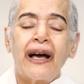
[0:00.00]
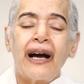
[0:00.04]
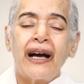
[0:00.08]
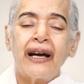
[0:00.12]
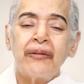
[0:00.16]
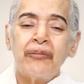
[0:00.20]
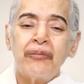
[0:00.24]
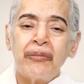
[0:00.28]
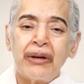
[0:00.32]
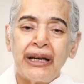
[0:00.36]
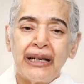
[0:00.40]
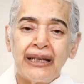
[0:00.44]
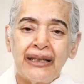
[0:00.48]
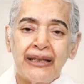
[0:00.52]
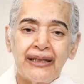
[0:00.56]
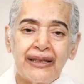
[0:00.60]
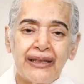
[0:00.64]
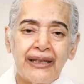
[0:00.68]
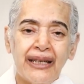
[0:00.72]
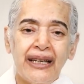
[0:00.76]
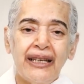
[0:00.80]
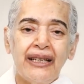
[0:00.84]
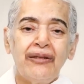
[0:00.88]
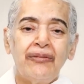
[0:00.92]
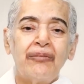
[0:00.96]
I
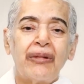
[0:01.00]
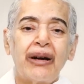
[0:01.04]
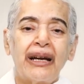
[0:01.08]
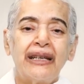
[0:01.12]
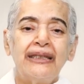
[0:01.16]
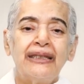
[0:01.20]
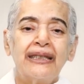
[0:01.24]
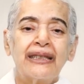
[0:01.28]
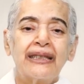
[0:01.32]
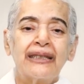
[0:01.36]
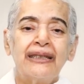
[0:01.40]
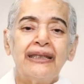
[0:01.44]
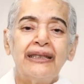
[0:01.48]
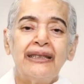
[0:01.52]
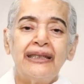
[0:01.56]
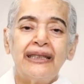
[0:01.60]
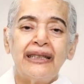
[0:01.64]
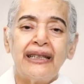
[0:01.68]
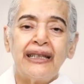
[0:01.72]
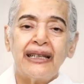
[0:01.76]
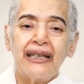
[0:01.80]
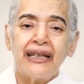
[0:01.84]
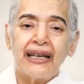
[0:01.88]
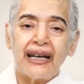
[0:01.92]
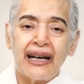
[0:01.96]
maintain my
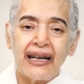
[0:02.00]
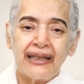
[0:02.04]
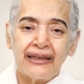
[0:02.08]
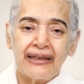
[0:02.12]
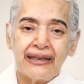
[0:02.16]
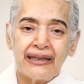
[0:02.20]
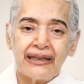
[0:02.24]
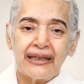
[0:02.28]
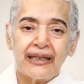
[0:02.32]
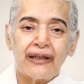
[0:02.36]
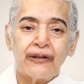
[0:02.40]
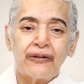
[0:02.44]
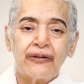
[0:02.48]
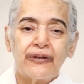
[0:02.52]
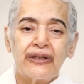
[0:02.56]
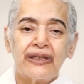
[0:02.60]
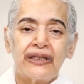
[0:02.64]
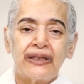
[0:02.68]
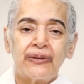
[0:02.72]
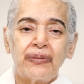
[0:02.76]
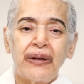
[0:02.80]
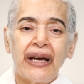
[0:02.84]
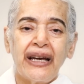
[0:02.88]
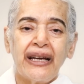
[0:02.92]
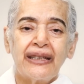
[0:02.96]
dignity and self
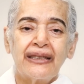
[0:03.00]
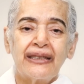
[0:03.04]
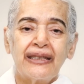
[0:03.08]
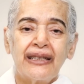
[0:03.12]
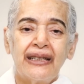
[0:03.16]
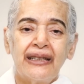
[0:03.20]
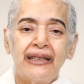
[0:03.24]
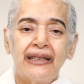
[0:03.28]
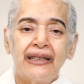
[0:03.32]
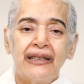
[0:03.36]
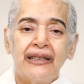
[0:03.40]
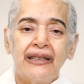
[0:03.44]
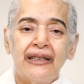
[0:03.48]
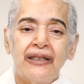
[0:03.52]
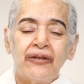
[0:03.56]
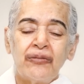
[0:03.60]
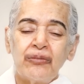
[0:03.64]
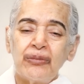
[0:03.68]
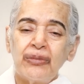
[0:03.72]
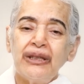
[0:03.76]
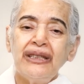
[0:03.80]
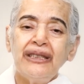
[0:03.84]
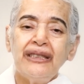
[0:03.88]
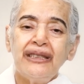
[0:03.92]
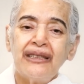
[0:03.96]
respect,
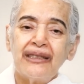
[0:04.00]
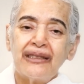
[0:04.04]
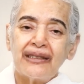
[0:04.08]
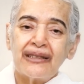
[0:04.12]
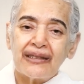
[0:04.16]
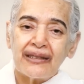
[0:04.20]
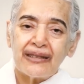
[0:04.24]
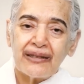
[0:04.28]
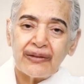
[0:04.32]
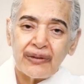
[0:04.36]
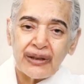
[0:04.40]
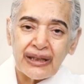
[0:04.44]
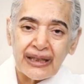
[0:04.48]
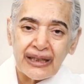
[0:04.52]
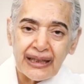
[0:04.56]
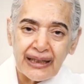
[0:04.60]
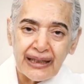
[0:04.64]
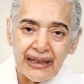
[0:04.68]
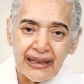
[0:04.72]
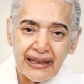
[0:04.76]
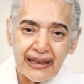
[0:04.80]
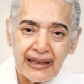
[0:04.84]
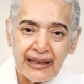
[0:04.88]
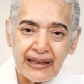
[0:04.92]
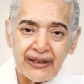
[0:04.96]
but with
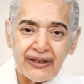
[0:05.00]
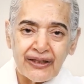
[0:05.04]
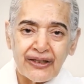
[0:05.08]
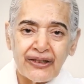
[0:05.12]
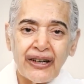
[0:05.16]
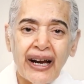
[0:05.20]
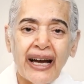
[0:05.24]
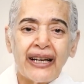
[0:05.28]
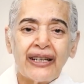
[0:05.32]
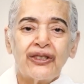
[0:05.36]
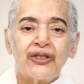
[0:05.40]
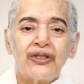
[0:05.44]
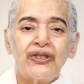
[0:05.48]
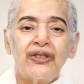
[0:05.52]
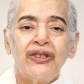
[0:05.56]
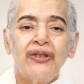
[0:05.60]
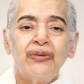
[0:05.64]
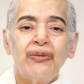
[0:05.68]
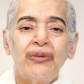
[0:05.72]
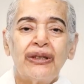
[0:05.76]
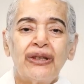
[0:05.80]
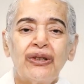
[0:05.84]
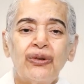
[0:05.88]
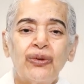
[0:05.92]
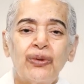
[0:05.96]

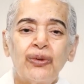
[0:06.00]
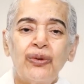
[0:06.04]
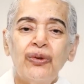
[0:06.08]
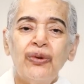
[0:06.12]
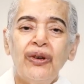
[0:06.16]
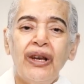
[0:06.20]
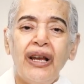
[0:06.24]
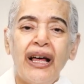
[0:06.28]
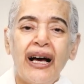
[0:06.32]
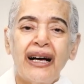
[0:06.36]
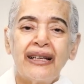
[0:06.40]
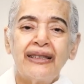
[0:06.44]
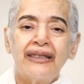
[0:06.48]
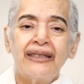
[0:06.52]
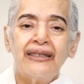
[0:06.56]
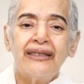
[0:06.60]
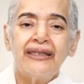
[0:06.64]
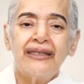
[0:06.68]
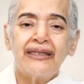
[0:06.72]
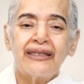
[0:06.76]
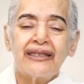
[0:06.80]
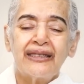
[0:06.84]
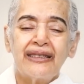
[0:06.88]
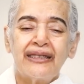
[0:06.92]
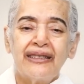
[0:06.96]
interaction with all
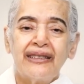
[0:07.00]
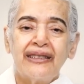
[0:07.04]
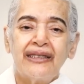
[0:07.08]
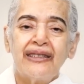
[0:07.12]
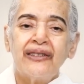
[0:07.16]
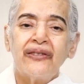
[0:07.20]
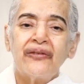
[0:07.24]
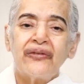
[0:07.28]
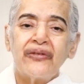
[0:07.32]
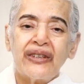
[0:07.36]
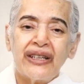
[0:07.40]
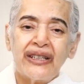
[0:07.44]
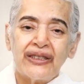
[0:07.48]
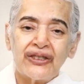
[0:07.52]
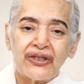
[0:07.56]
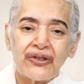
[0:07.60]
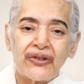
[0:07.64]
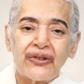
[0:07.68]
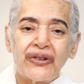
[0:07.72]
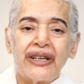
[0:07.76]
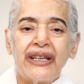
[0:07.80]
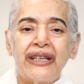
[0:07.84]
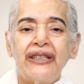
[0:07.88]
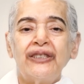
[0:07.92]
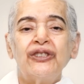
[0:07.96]
others, there's
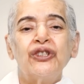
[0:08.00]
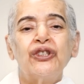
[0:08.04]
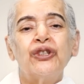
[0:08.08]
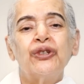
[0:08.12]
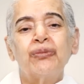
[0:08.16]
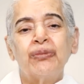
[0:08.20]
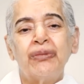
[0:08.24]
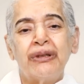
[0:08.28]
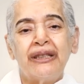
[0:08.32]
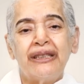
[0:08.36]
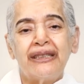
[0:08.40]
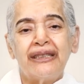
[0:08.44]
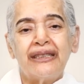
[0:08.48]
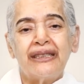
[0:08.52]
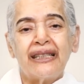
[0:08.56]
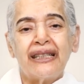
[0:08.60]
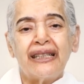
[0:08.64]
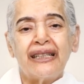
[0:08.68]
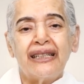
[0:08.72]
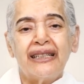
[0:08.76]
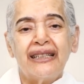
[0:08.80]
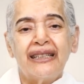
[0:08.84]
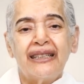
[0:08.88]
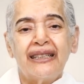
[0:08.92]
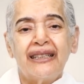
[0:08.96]
great
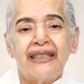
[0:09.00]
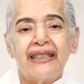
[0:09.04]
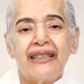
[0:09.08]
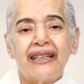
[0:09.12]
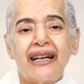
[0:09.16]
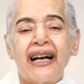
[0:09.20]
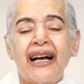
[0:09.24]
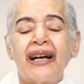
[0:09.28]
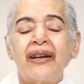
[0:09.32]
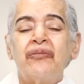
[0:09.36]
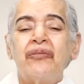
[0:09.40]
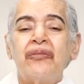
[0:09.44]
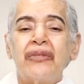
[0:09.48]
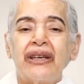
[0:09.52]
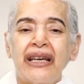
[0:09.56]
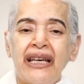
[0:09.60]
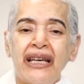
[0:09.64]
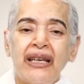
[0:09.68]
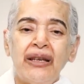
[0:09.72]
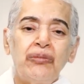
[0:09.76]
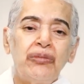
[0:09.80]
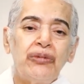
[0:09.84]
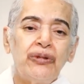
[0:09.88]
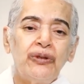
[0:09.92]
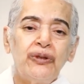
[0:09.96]
humility. I'm
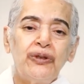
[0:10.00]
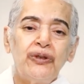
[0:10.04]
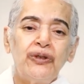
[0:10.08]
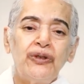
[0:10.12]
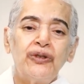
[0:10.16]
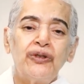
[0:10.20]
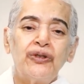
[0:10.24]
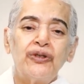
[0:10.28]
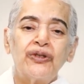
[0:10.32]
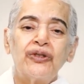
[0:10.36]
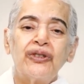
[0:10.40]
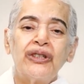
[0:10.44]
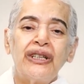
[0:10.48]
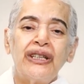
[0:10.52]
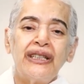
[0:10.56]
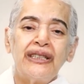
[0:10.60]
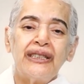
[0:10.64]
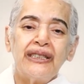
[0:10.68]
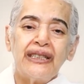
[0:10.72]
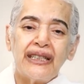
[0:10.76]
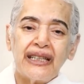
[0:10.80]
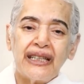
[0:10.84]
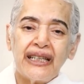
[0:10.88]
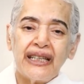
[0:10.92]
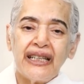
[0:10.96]
able to
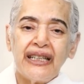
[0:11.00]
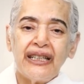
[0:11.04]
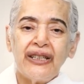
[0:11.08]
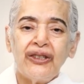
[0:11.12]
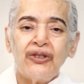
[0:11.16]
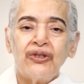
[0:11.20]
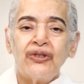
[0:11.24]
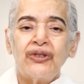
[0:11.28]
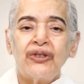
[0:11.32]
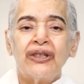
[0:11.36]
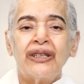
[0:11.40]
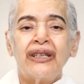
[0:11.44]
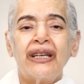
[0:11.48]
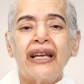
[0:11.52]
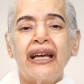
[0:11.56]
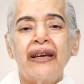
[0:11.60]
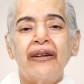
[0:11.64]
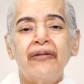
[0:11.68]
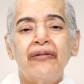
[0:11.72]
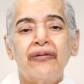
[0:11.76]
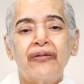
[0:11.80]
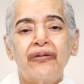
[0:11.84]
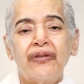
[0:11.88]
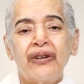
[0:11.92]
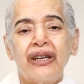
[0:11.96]
treat each and
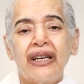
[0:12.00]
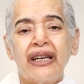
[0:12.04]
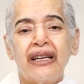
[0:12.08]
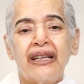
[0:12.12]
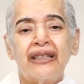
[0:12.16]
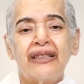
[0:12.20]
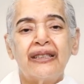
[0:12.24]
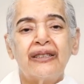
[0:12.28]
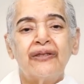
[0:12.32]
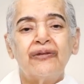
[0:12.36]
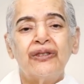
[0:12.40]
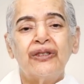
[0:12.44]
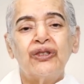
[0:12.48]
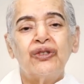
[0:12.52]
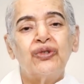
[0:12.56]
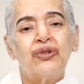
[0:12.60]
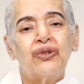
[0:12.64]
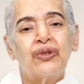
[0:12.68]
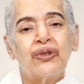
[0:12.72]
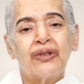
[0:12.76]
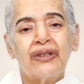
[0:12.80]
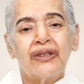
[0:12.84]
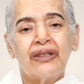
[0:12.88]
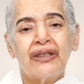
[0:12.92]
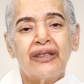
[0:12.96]
every
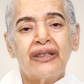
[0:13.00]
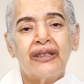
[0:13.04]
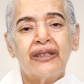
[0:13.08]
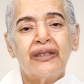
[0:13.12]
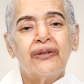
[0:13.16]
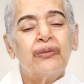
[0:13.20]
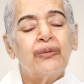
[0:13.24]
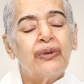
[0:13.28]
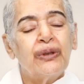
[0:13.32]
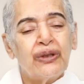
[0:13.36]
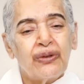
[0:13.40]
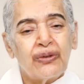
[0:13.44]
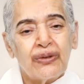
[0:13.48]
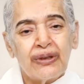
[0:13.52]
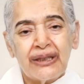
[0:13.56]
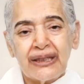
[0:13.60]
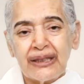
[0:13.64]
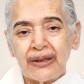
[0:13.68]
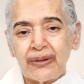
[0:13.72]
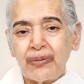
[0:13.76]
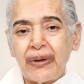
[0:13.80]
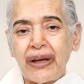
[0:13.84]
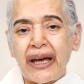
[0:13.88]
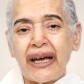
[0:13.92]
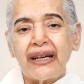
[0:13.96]
individual with
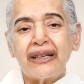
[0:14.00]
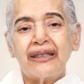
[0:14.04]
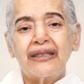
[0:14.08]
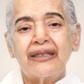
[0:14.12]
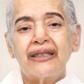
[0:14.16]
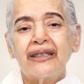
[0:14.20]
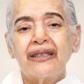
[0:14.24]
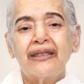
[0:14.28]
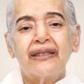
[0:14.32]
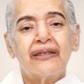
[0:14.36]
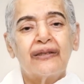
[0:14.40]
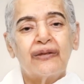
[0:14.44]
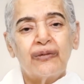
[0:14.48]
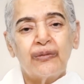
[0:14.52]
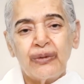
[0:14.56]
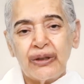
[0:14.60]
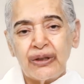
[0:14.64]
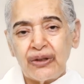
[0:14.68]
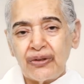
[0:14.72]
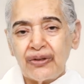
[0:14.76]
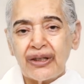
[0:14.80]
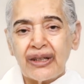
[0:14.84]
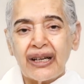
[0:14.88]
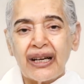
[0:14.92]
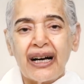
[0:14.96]
respect,
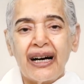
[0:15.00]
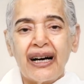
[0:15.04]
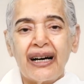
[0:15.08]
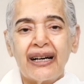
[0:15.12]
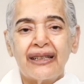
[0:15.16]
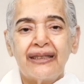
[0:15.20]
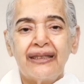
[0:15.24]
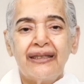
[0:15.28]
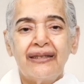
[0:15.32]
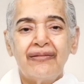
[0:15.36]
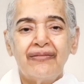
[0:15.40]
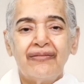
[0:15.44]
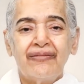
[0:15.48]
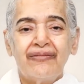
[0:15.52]
with regard.